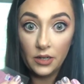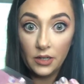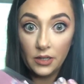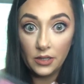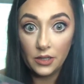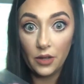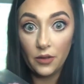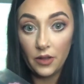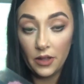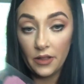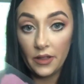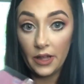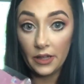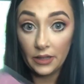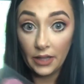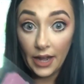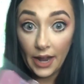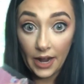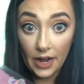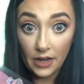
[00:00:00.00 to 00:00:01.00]
so that they
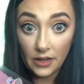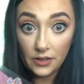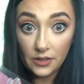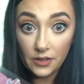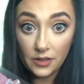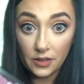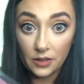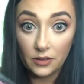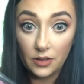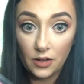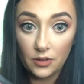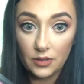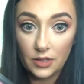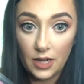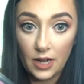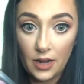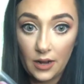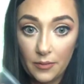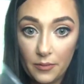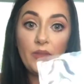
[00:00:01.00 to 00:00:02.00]
last a long
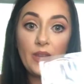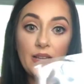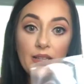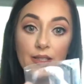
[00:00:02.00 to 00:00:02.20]
time.